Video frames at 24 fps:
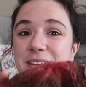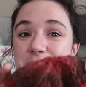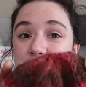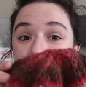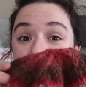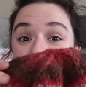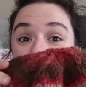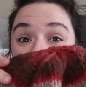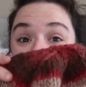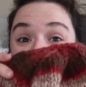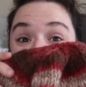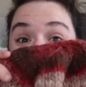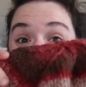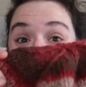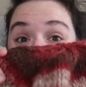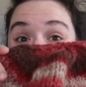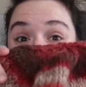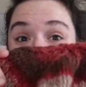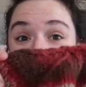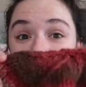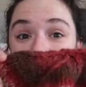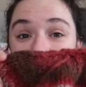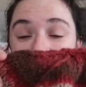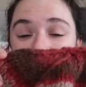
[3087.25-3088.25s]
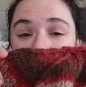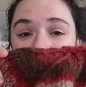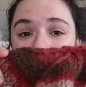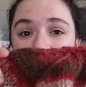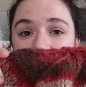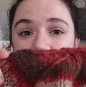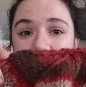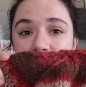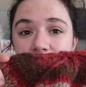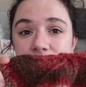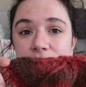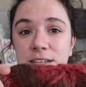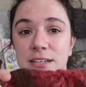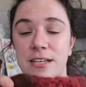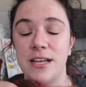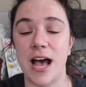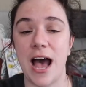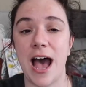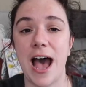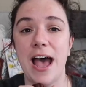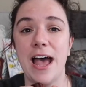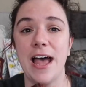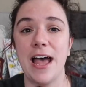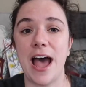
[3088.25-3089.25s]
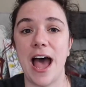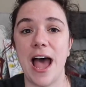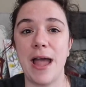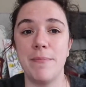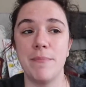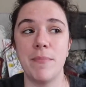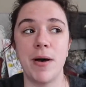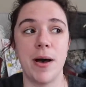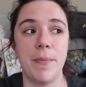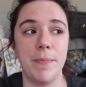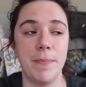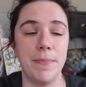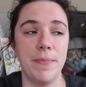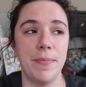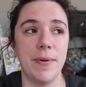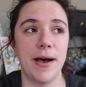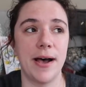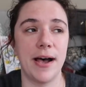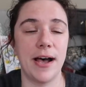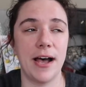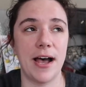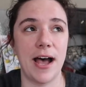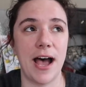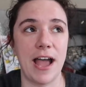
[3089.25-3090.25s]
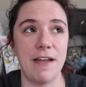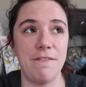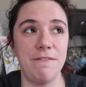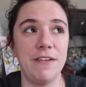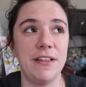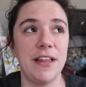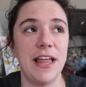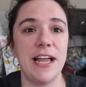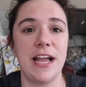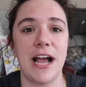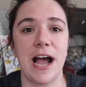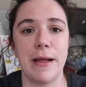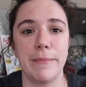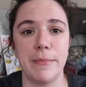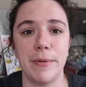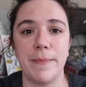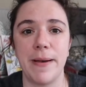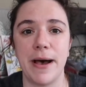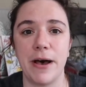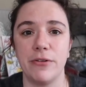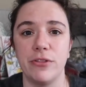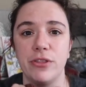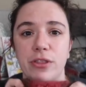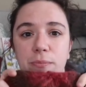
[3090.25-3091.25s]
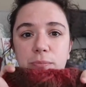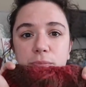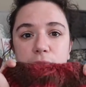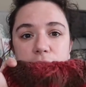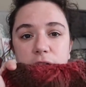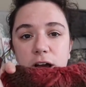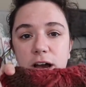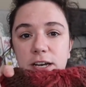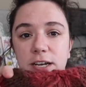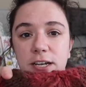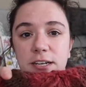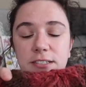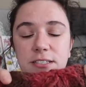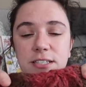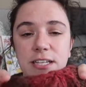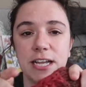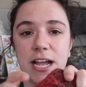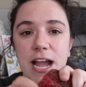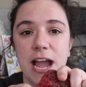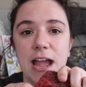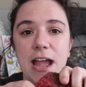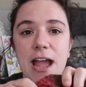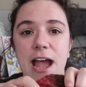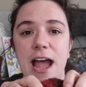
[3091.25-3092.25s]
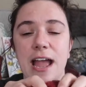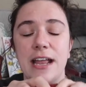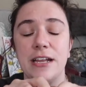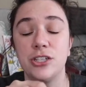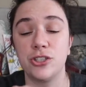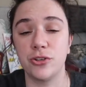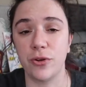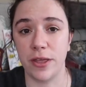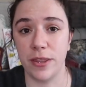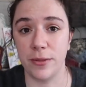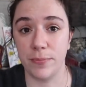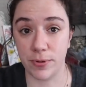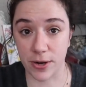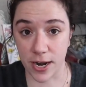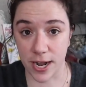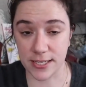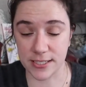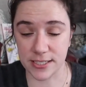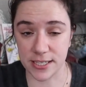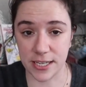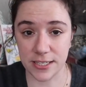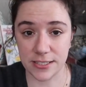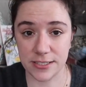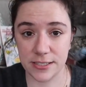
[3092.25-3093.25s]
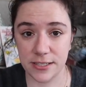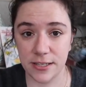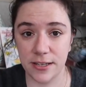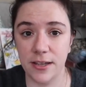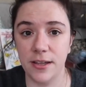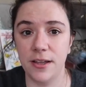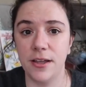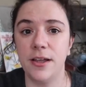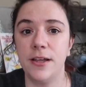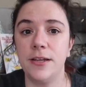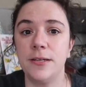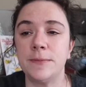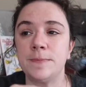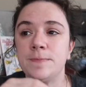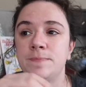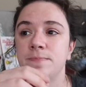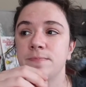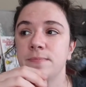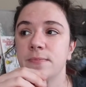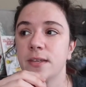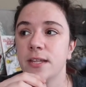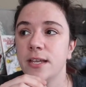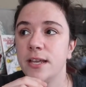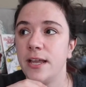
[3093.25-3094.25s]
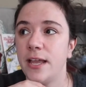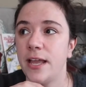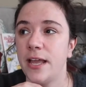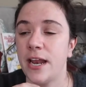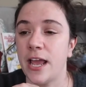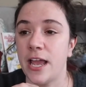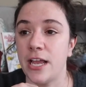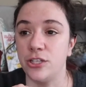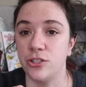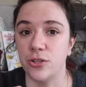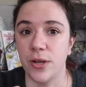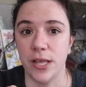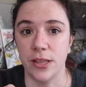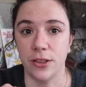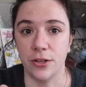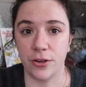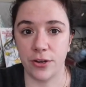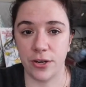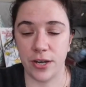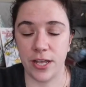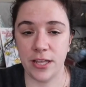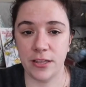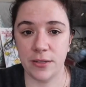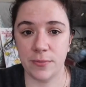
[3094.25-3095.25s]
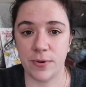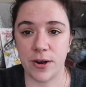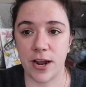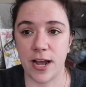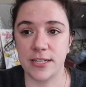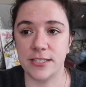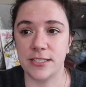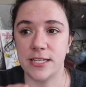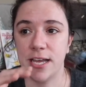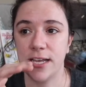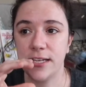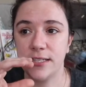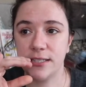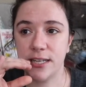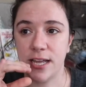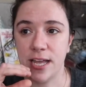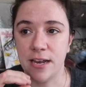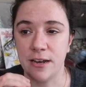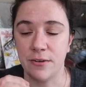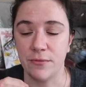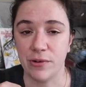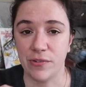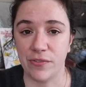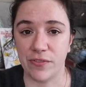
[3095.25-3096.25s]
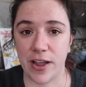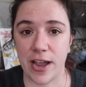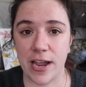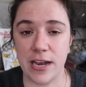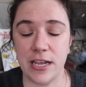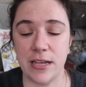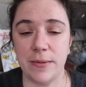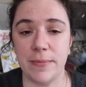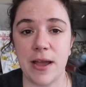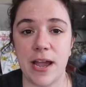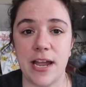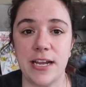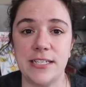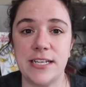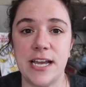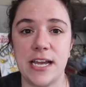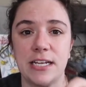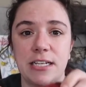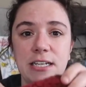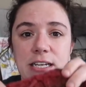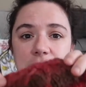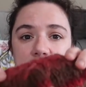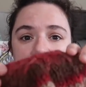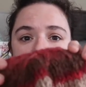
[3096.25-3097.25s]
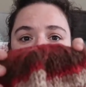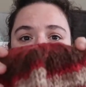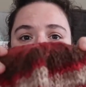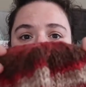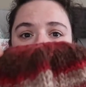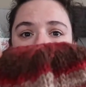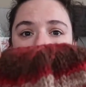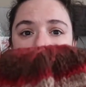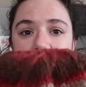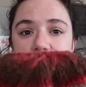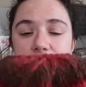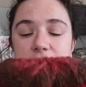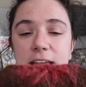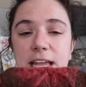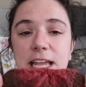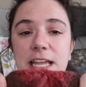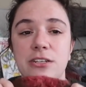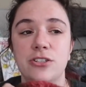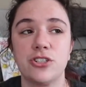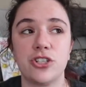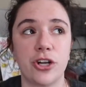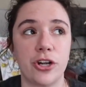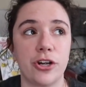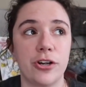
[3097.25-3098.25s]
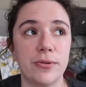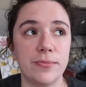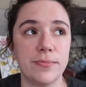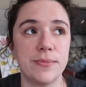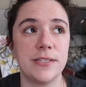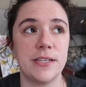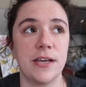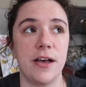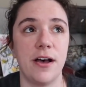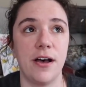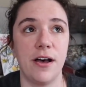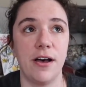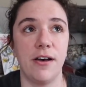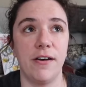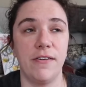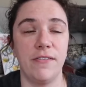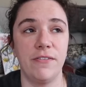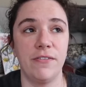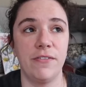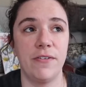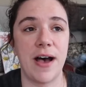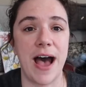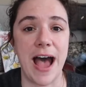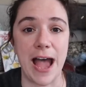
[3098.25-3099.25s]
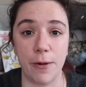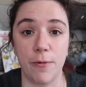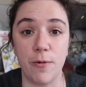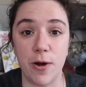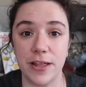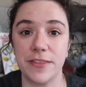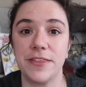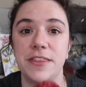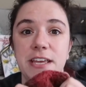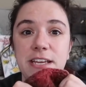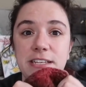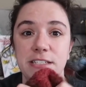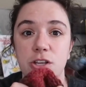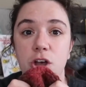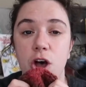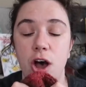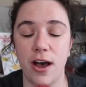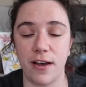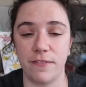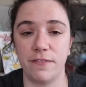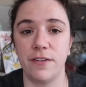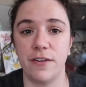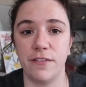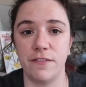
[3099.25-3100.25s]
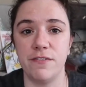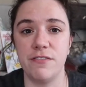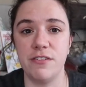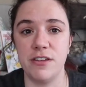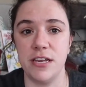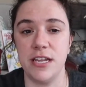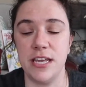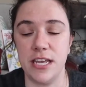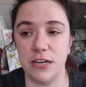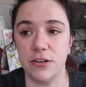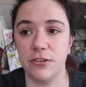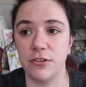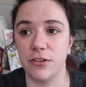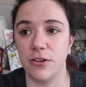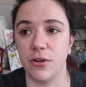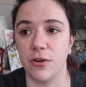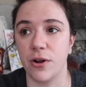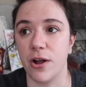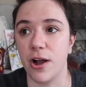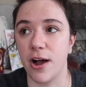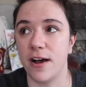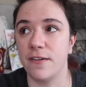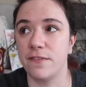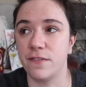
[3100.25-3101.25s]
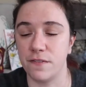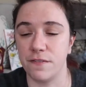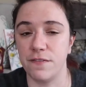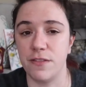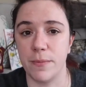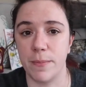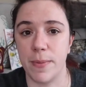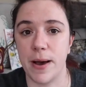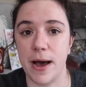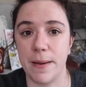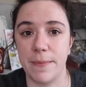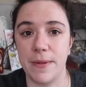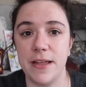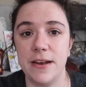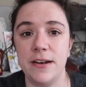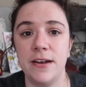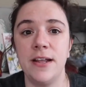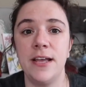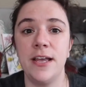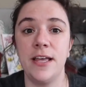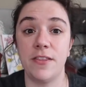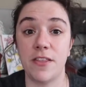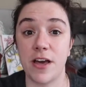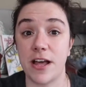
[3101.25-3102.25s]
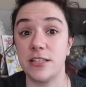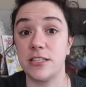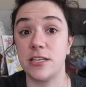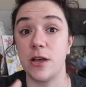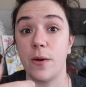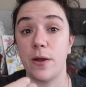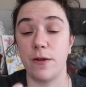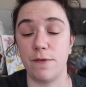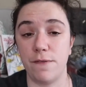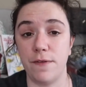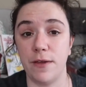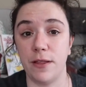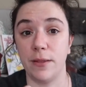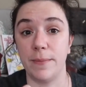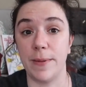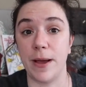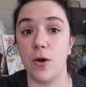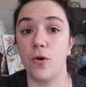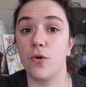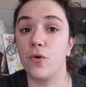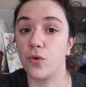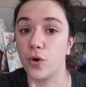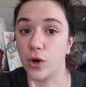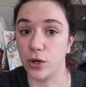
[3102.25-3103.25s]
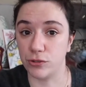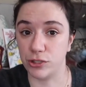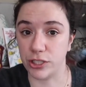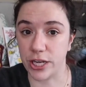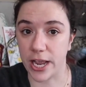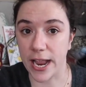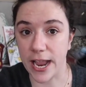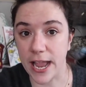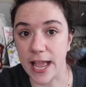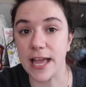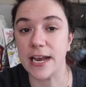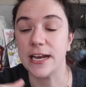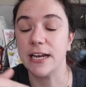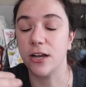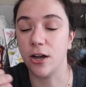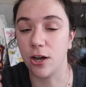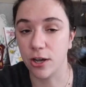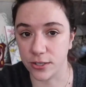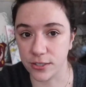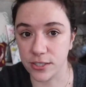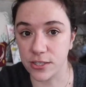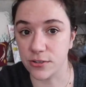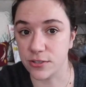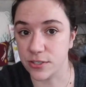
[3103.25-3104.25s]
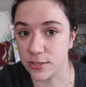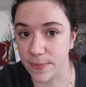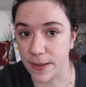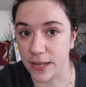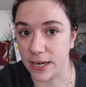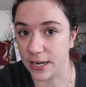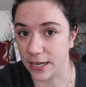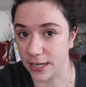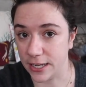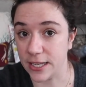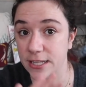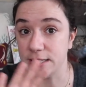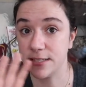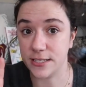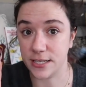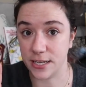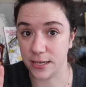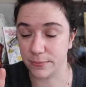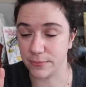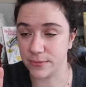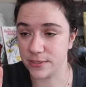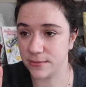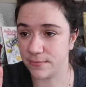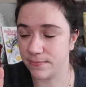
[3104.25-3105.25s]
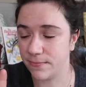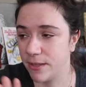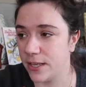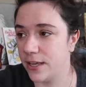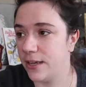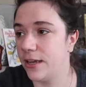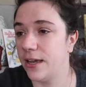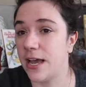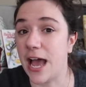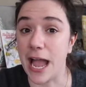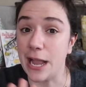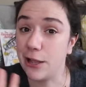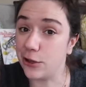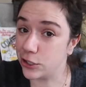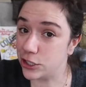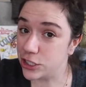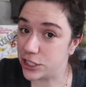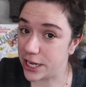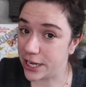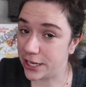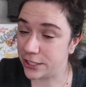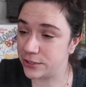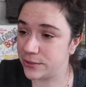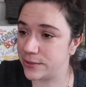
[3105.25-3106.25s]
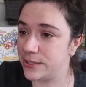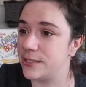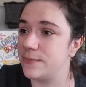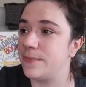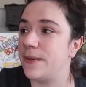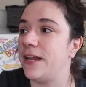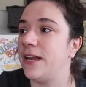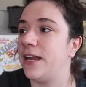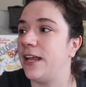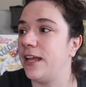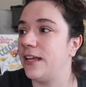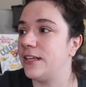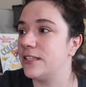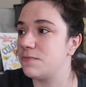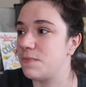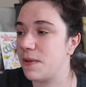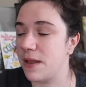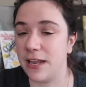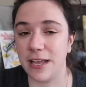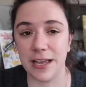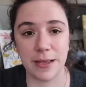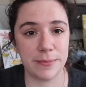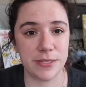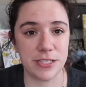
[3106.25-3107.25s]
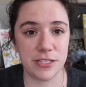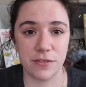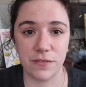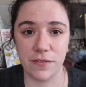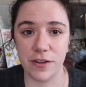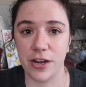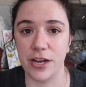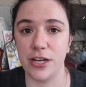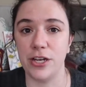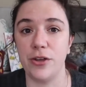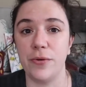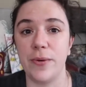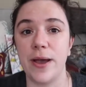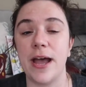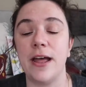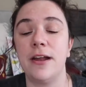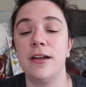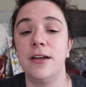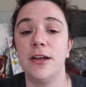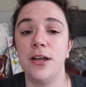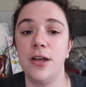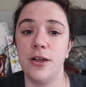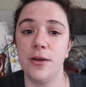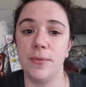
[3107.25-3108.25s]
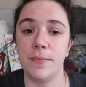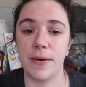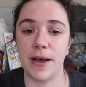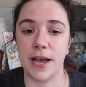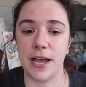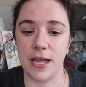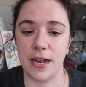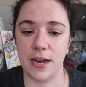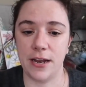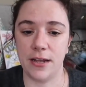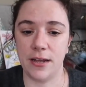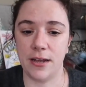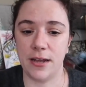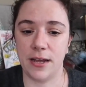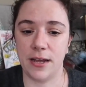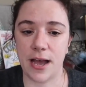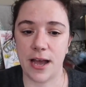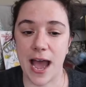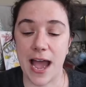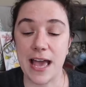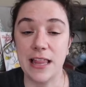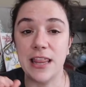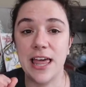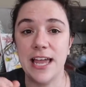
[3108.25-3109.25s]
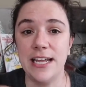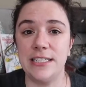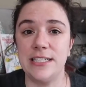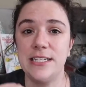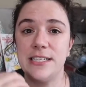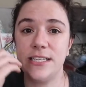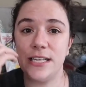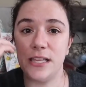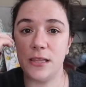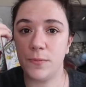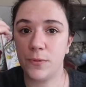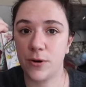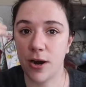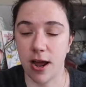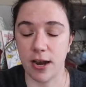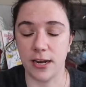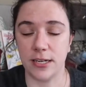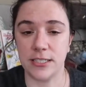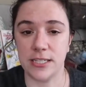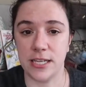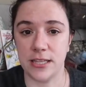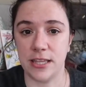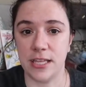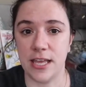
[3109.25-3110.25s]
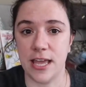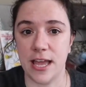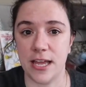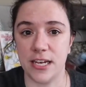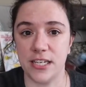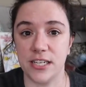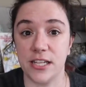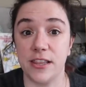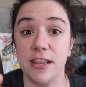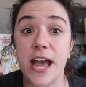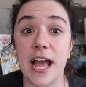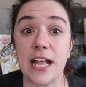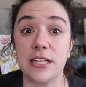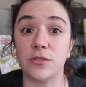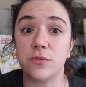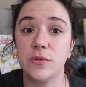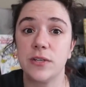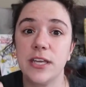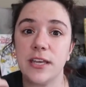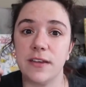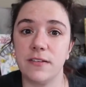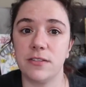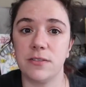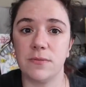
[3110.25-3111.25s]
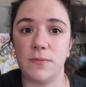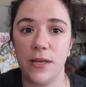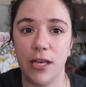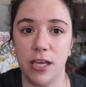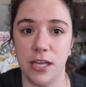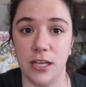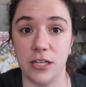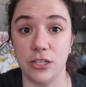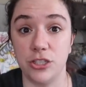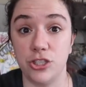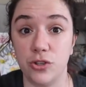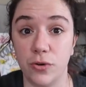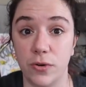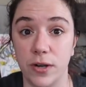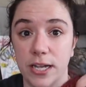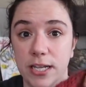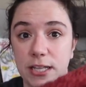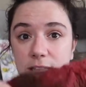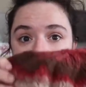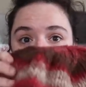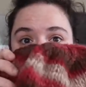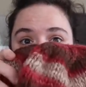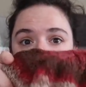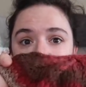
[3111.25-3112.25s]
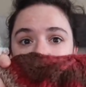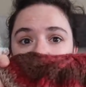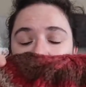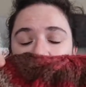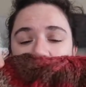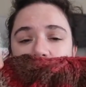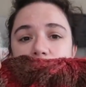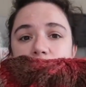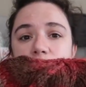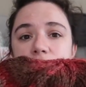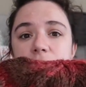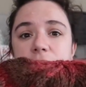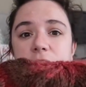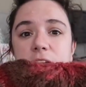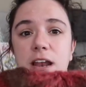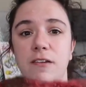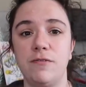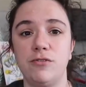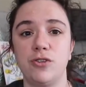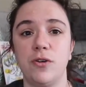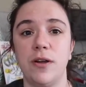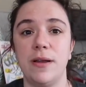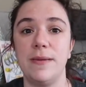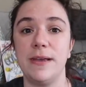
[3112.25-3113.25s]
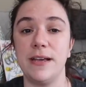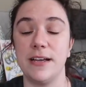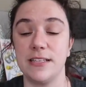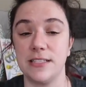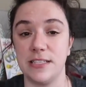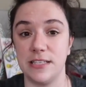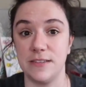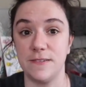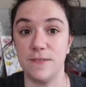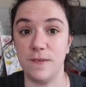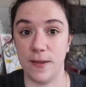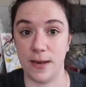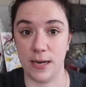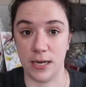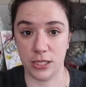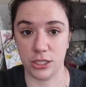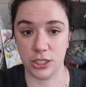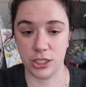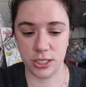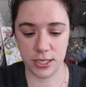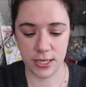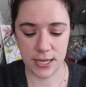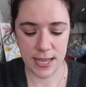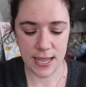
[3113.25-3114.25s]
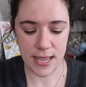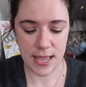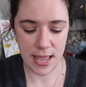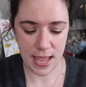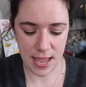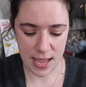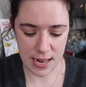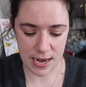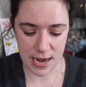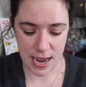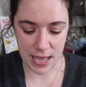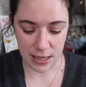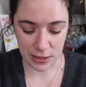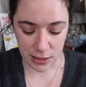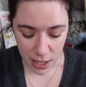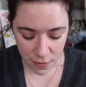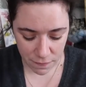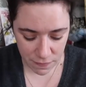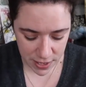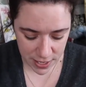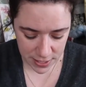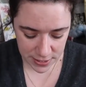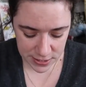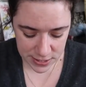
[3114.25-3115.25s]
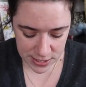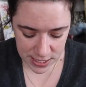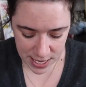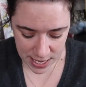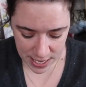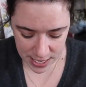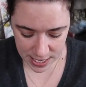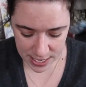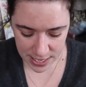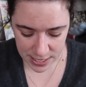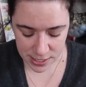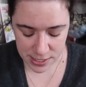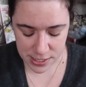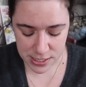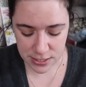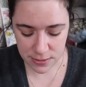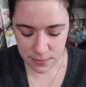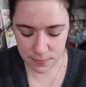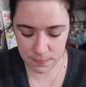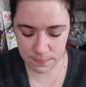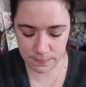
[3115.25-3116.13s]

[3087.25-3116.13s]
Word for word: Because that's, I, I'm a, I feel like I'm about the product. Like, I, I enjoy the process, and I enjoy learning the process and refining my technique. But like, in terms of, I want this off of the needle or off of the bobbin, that's how I feel about crochet and also spinning, it seems. I could change with spinning. Spinning I'm still very new at, but I like to see the product at the end. And that's what gives me joy. Like, this brings me a lot of joy because it's finished. And I love it, and